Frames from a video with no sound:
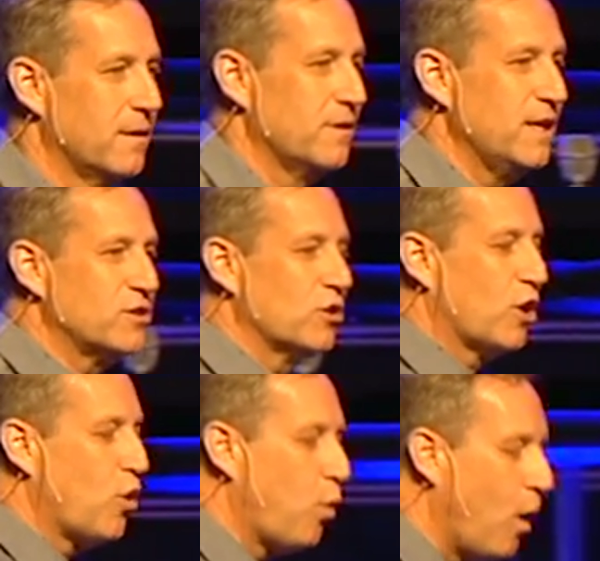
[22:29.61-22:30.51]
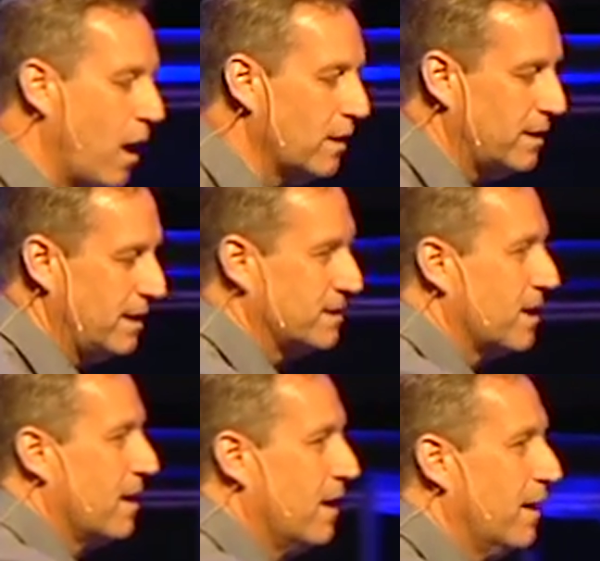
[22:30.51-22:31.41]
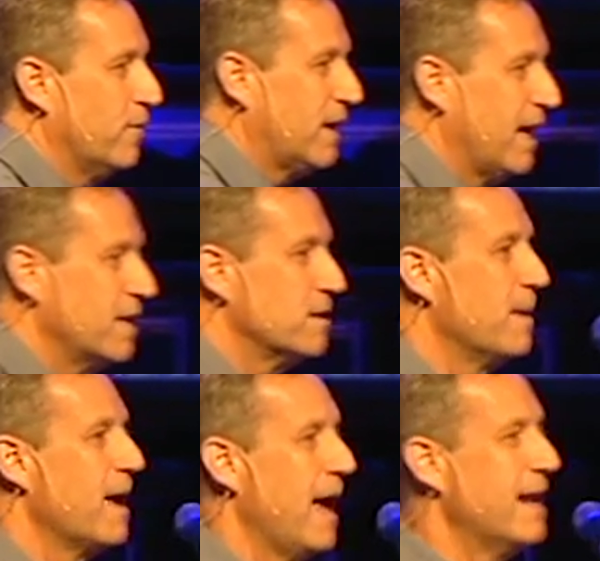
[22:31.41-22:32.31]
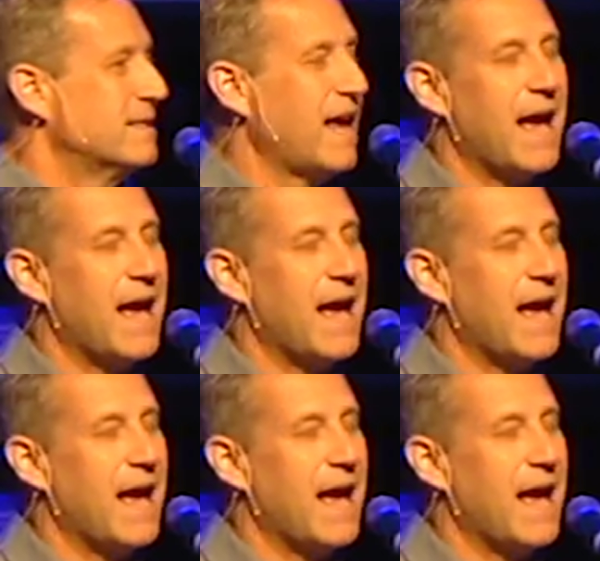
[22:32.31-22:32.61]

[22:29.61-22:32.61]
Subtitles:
These are the qualities of the kingdom, and it's